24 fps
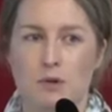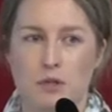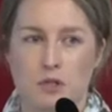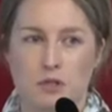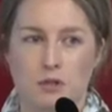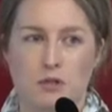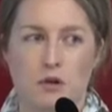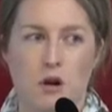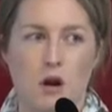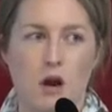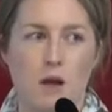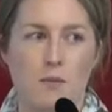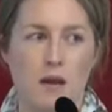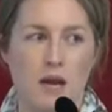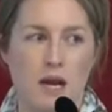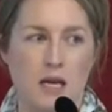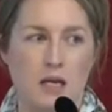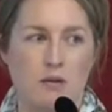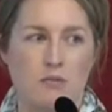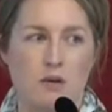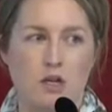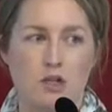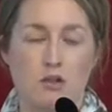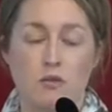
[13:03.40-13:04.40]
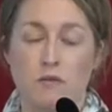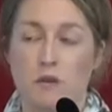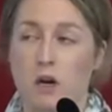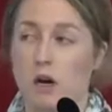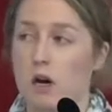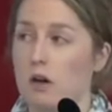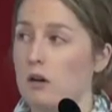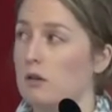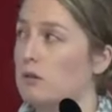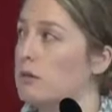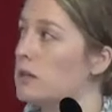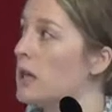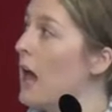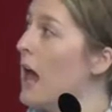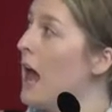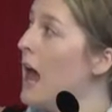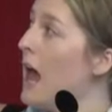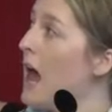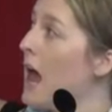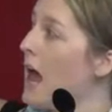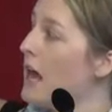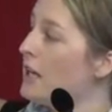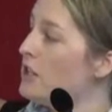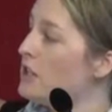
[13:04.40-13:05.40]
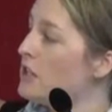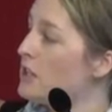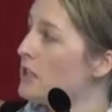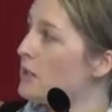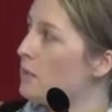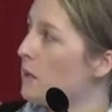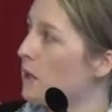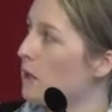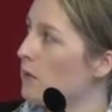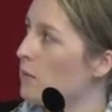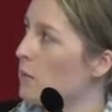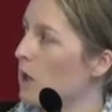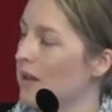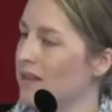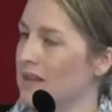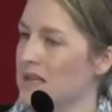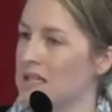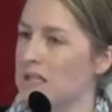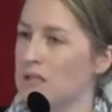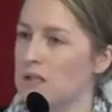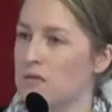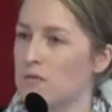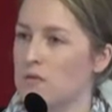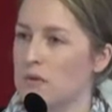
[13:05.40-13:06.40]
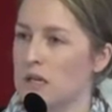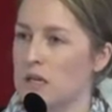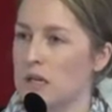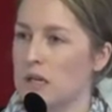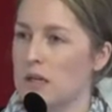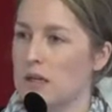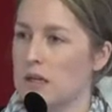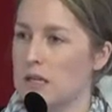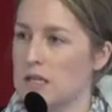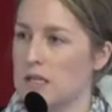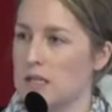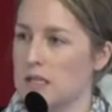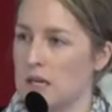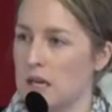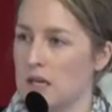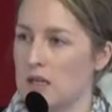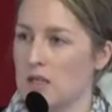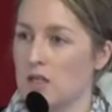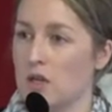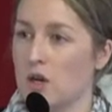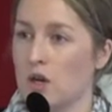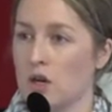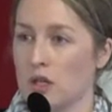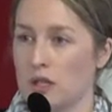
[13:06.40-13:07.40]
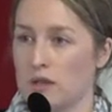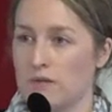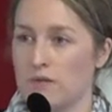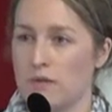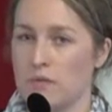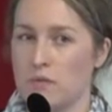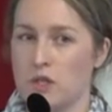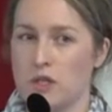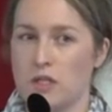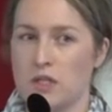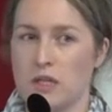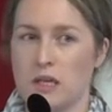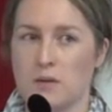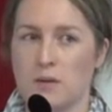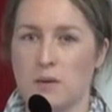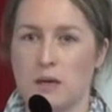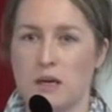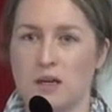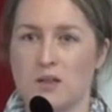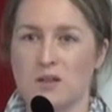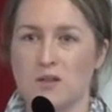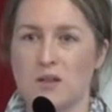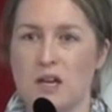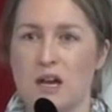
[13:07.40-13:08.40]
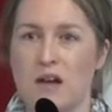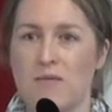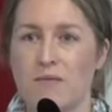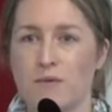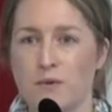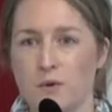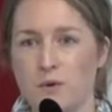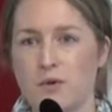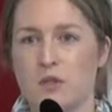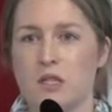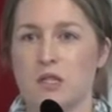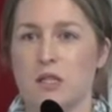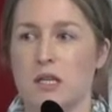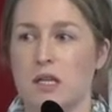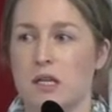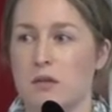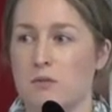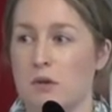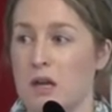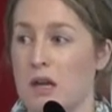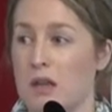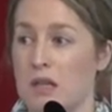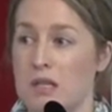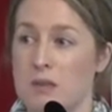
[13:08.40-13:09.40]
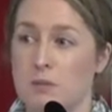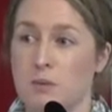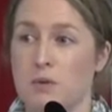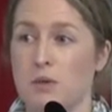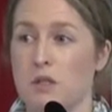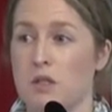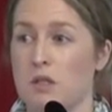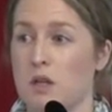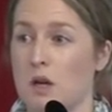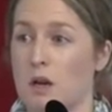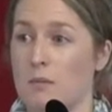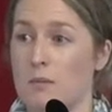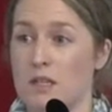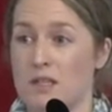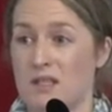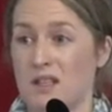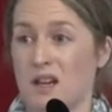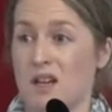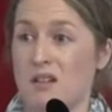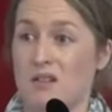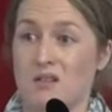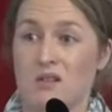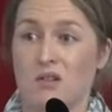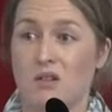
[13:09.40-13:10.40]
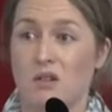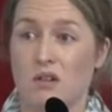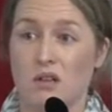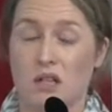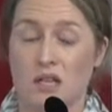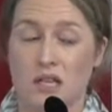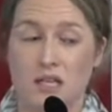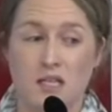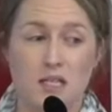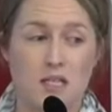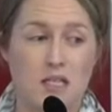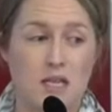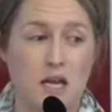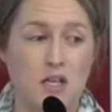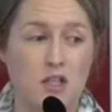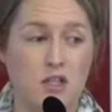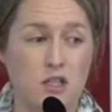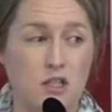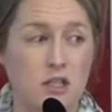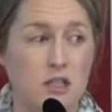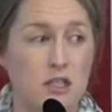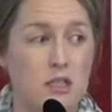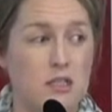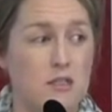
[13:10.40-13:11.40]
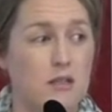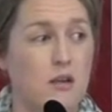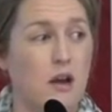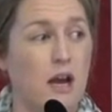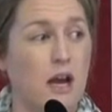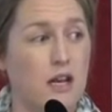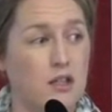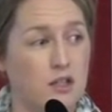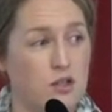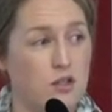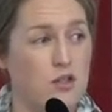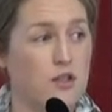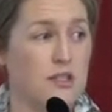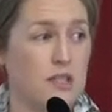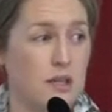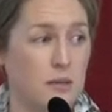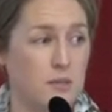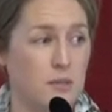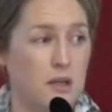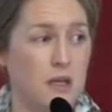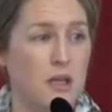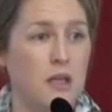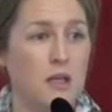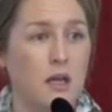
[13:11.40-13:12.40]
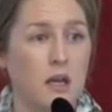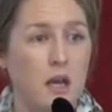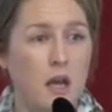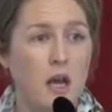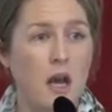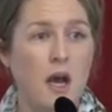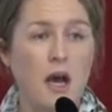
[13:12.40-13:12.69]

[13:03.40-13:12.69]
prescribe antiretrovirals. And just bear in mind, this data is only from New South Wales. Unfortunately, at this point in time, this data is not collected nationally, so I had to use something.